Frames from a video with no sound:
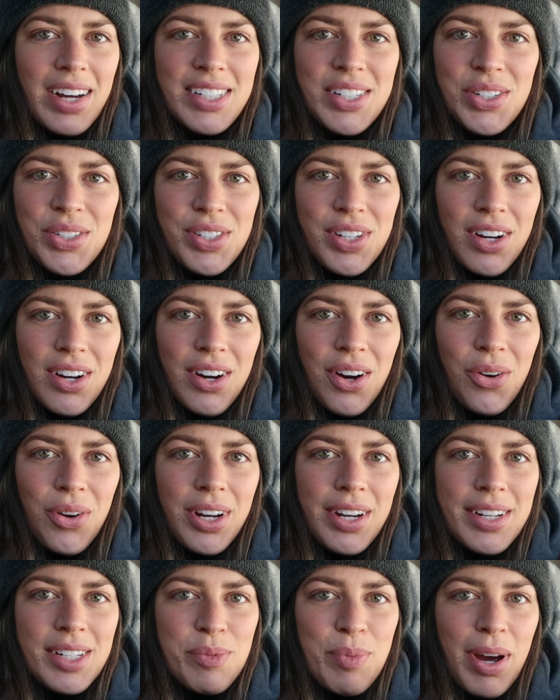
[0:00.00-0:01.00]
as you saw,
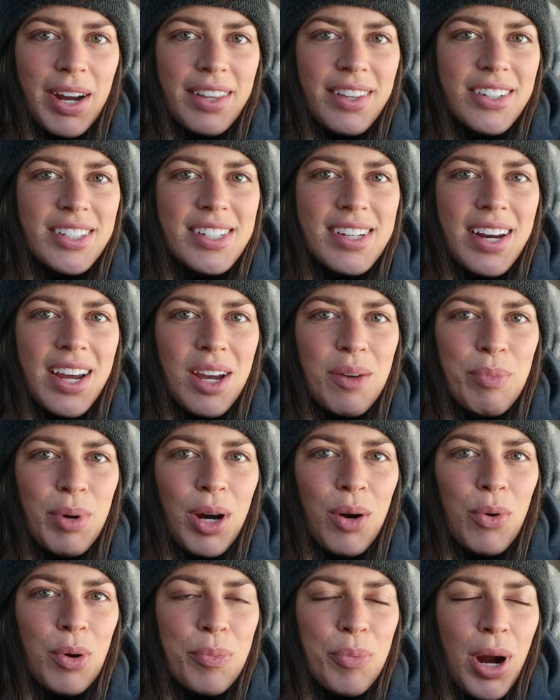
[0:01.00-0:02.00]
Odin is back there today,
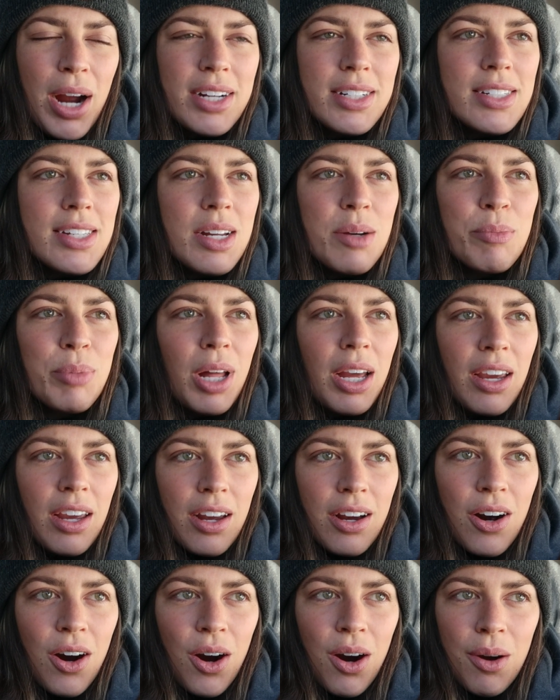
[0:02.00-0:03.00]
but we're practicing
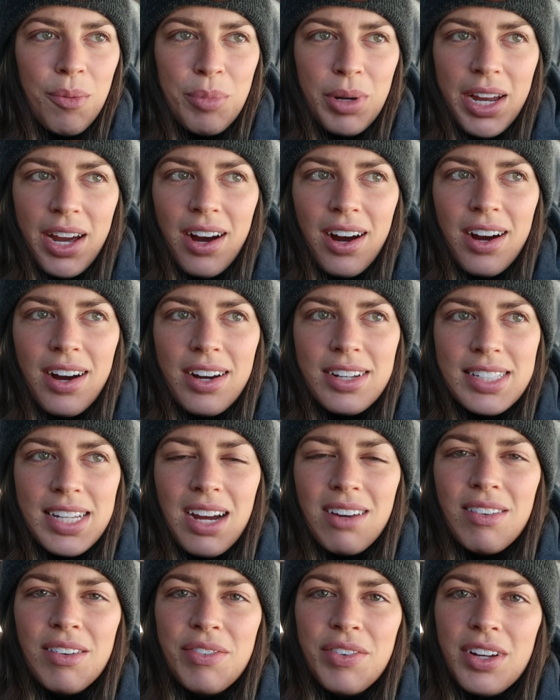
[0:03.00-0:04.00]
blanket car because I
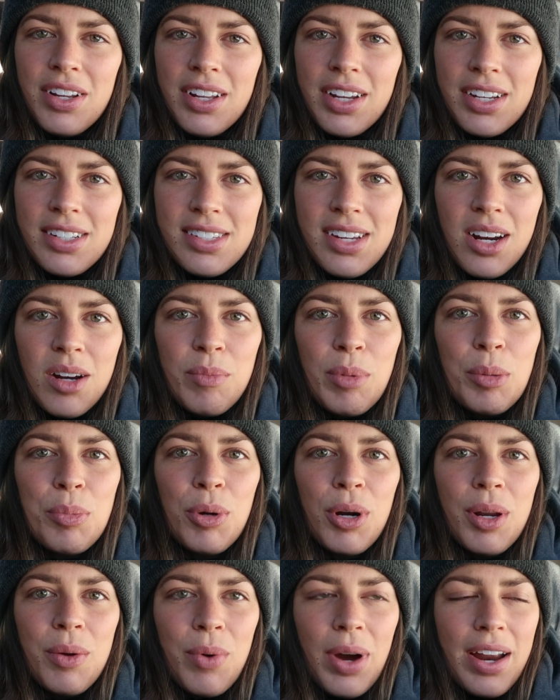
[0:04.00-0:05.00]
have a feeling he's gonna be
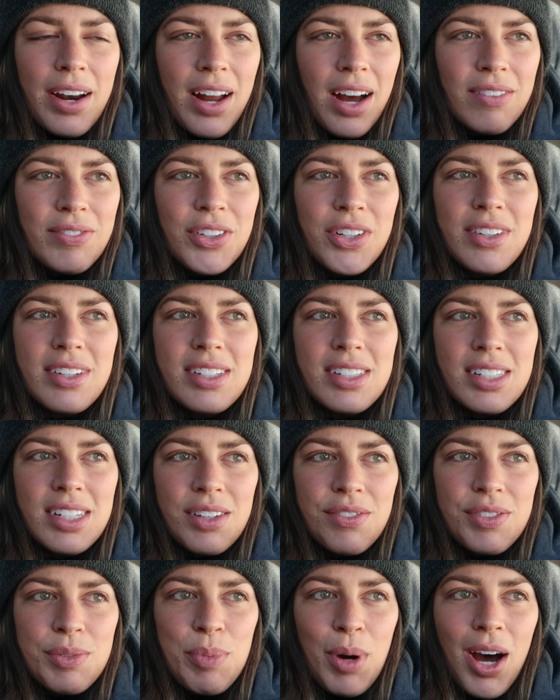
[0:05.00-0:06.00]
pretty wet after this
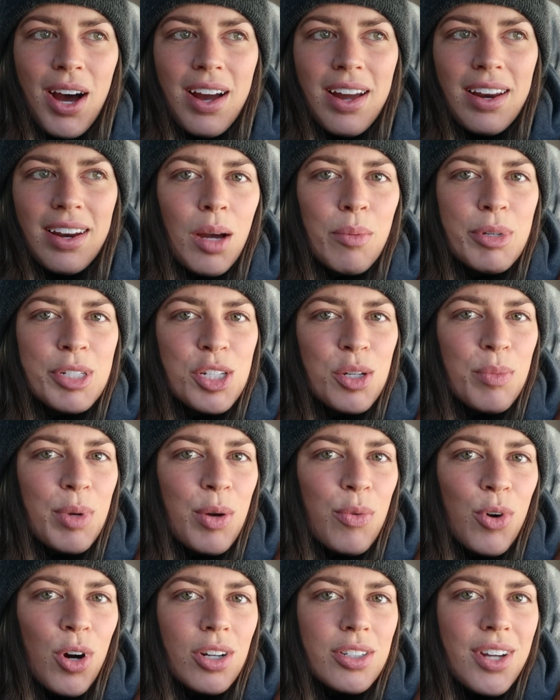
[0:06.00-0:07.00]
sniff spot. I'm
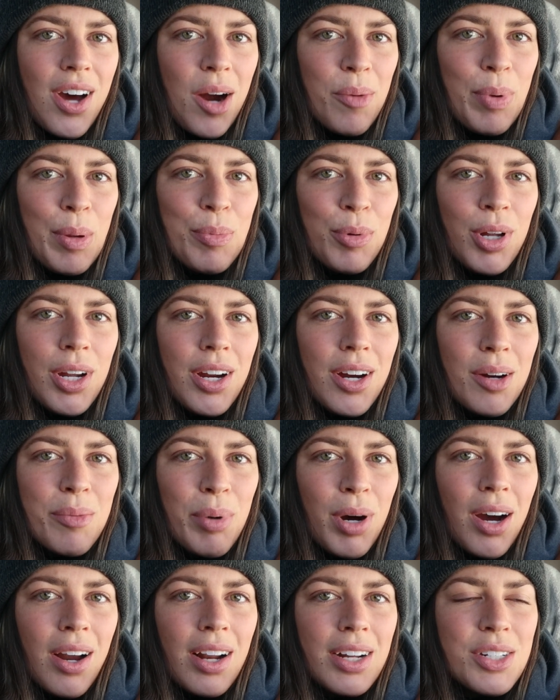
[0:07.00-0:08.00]
assuming we're all dog people here,
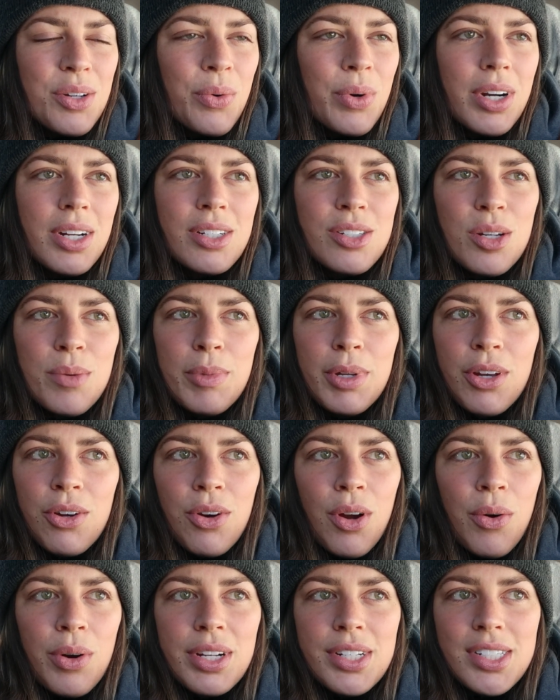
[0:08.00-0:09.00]
but I don't want to assume that you
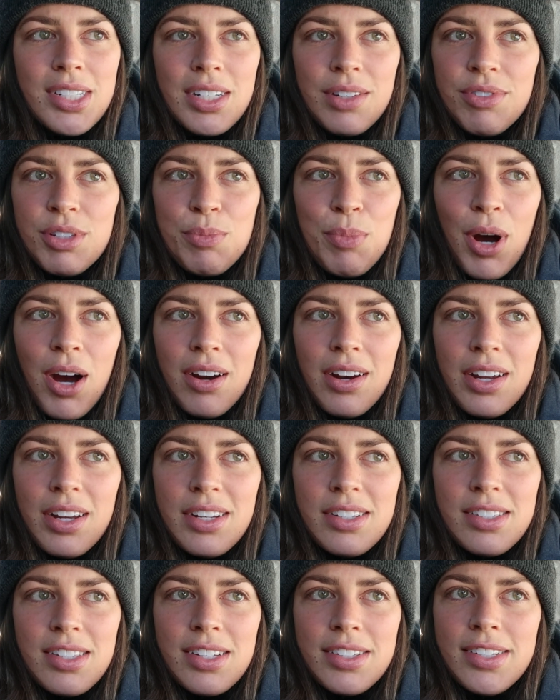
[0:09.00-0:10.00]
know what a sniff spot
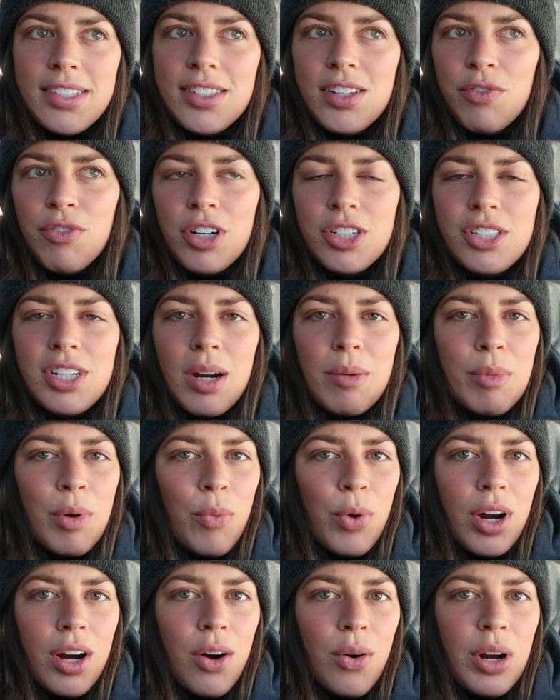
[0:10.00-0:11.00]
is. This is the first time that
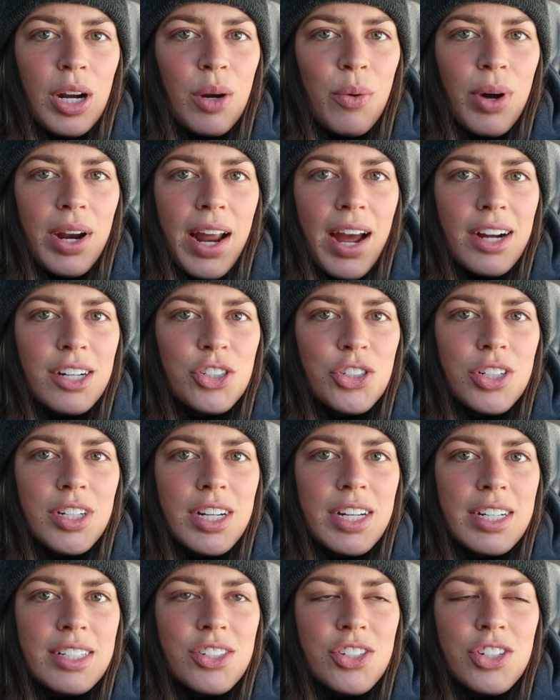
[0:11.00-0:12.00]
we're going to one,
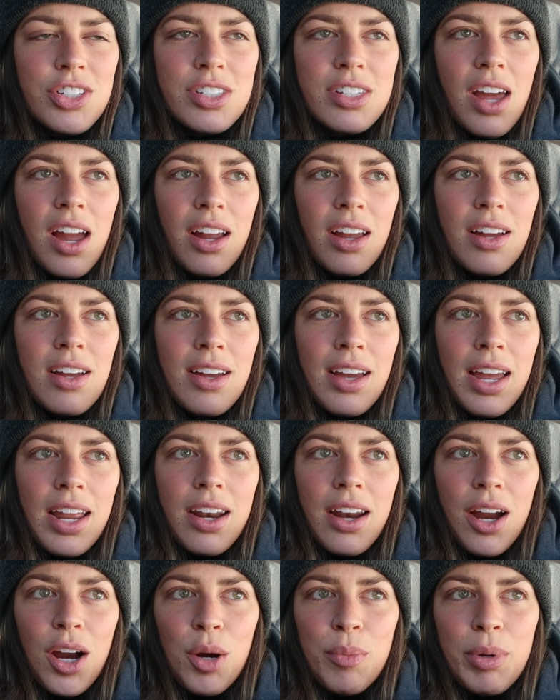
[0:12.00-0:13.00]
actually. It's just like
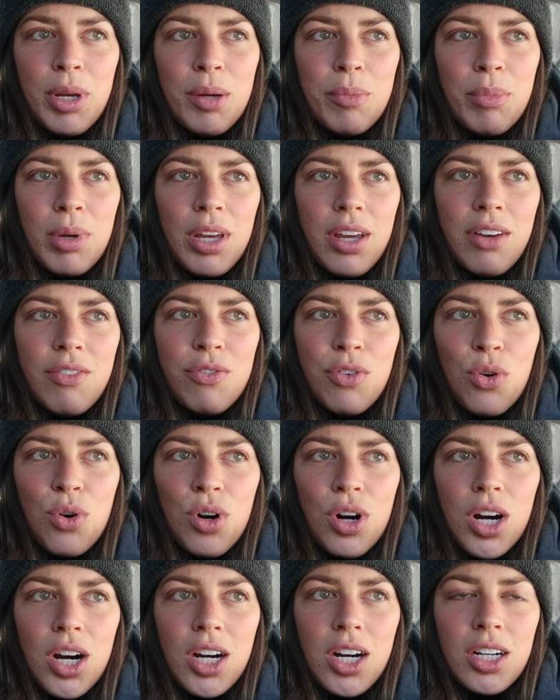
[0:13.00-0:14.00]
an Airbnb
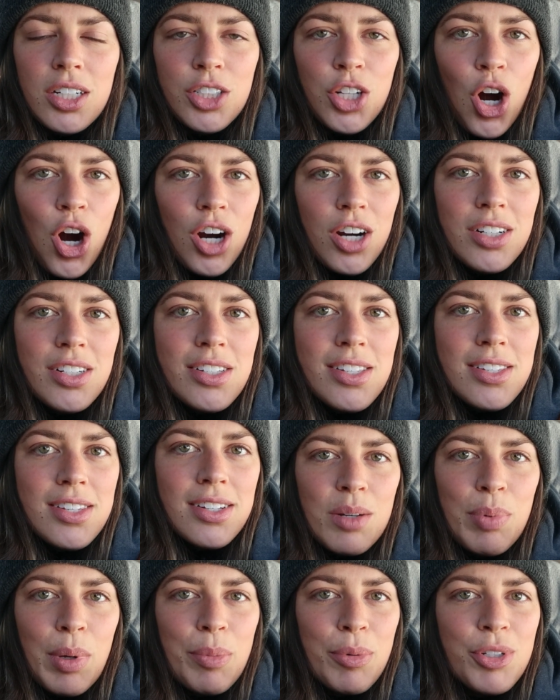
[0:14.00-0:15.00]
for yards.
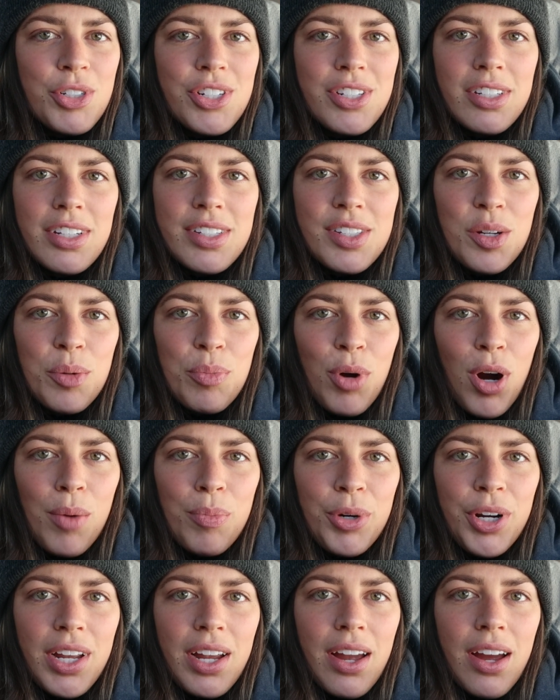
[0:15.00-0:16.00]
So people just list their
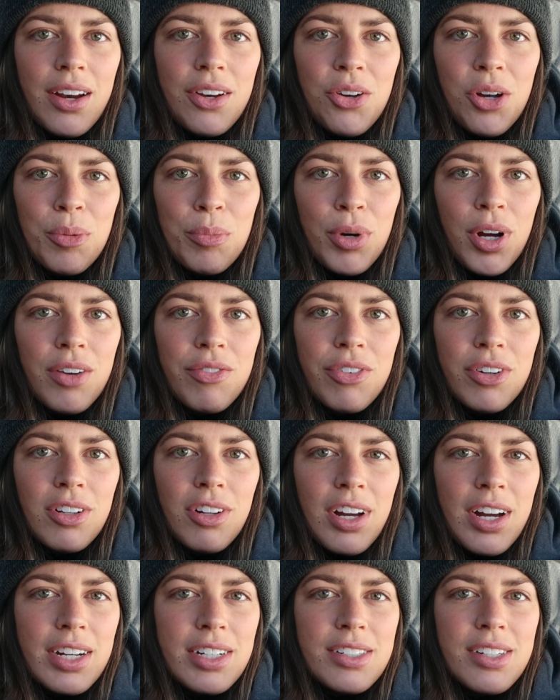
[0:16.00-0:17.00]
property and you can book it for
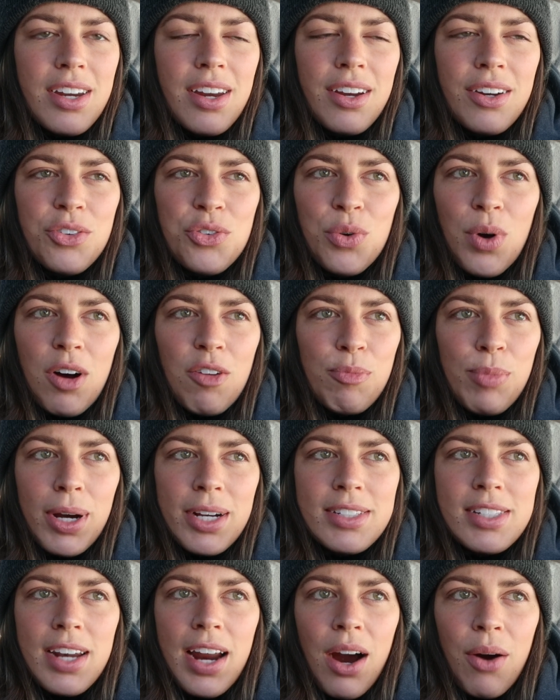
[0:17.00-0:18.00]
like 10, 12
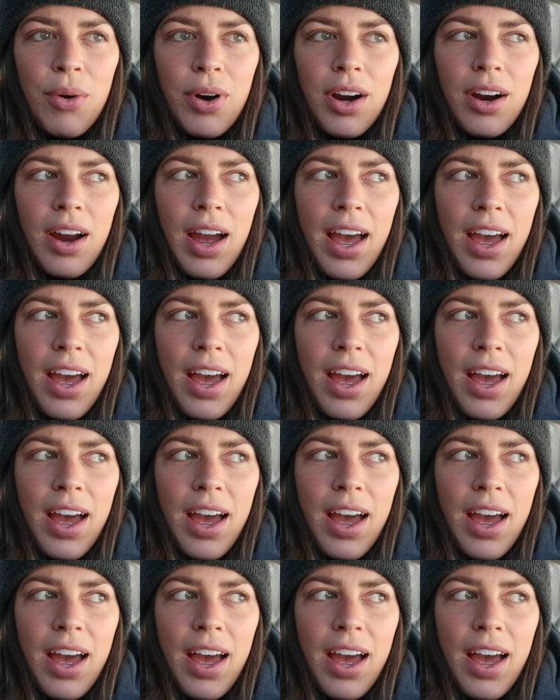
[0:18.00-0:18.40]
bucks an hour.